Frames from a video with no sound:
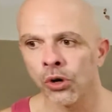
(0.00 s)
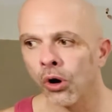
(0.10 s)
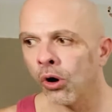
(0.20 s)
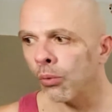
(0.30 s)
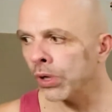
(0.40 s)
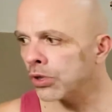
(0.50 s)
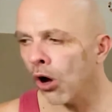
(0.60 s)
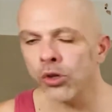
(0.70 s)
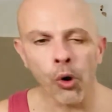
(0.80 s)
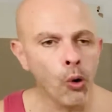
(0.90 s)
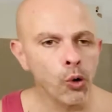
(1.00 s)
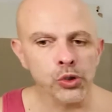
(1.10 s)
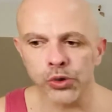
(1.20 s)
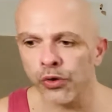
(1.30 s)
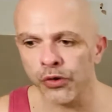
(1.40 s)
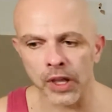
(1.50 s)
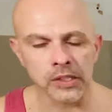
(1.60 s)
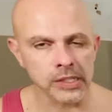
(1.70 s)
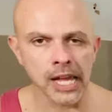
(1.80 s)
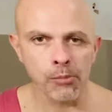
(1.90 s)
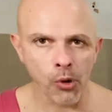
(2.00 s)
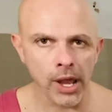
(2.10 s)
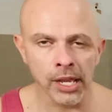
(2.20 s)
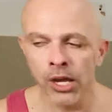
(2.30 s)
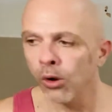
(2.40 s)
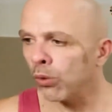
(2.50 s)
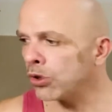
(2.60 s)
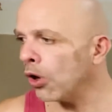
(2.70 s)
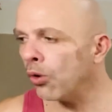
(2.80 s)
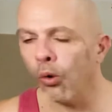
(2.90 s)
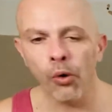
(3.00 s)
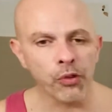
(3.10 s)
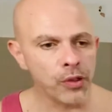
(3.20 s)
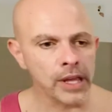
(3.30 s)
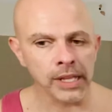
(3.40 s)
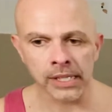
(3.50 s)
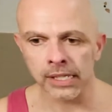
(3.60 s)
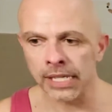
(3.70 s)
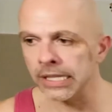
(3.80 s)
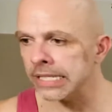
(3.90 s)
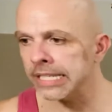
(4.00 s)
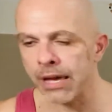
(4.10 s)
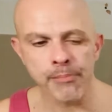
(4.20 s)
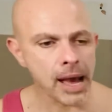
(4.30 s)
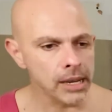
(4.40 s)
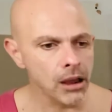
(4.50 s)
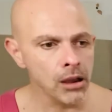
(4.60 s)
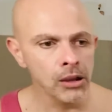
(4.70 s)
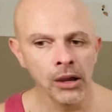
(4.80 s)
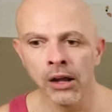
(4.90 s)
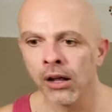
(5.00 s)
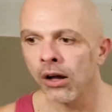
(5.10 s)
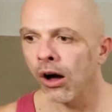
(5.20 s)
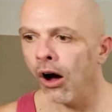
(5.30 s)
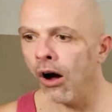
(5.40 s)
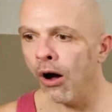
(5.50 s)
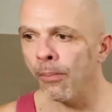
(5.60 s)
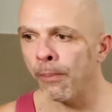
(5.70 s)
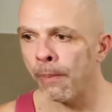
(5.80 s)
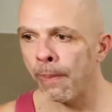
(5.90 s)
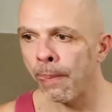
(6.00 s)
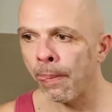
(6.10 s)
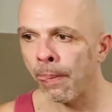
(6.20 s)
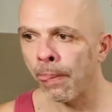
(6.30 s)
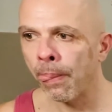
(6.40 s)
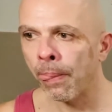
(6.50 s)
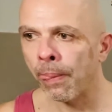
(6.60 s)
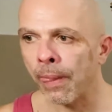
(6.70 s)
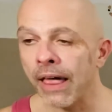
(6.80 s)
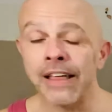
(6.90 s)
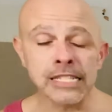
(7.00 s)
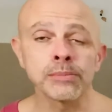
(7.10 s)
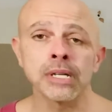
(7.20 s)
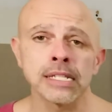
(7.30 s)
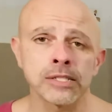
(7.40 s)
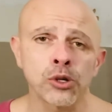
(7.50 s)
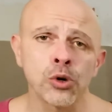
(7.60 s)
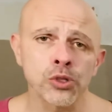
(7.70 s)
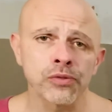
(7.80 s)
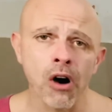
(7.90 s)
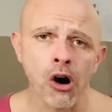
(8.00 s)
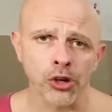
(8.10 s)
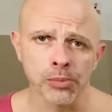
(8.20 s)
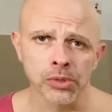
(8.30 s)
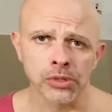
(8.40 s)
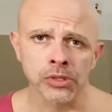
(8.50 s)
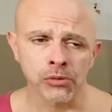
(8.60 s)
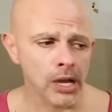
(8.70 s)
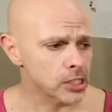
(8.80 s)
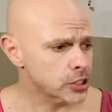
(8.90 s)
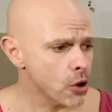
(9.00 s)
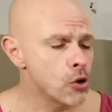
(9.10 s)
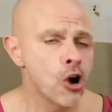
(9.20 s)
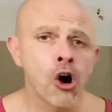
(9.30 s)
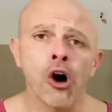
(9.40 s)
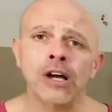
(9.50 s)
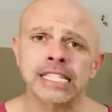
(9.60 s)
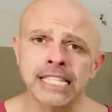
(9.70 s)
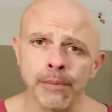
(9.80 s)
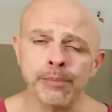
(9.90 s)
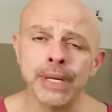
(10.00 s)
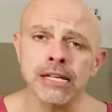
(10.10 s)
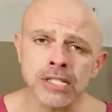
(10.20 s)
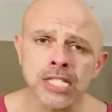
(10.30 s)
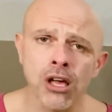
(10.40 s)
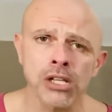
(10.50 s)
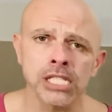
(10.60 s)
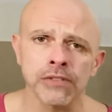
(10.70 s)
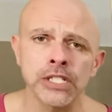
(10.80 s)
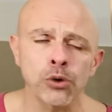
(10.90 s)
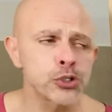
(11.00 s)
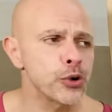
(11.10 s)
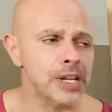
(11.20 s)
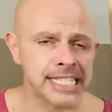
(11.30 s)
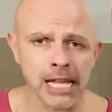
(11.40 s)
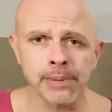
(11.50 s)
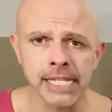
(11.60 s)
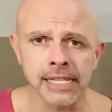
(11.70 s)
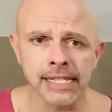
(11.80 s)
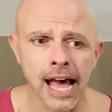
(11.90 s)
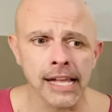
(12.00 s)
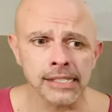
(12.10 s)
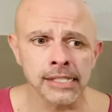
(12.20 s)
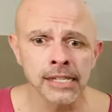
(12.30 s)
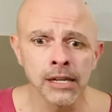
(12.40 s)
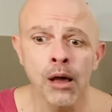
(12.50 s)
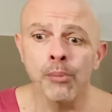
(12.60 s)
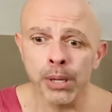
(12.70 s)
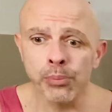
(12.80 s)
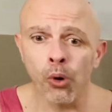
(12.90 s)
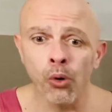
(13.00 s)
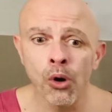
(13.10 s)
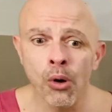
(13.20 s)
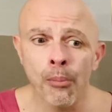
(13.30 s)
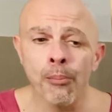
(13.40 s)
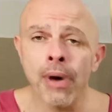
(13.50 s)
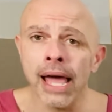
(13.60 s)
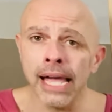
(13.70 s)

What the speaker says: all do things the same way. We don't all think in the same manner. And that sometimes is the cause of arguments, right? So being assertive is also accepting that people may